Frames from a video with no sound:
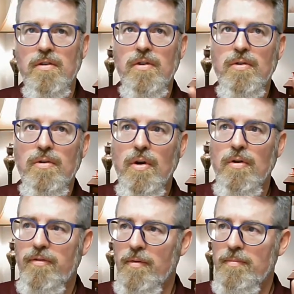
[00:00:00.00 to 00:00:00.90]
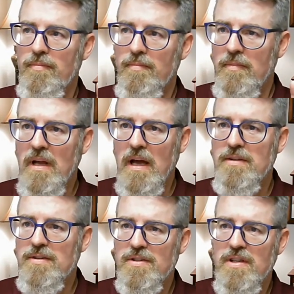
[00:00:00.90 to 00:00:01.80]
you go from
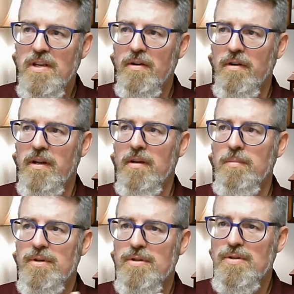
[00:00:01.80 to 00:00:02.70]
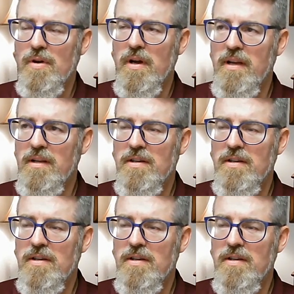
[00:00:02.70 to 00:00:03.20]
not just hearing but to trying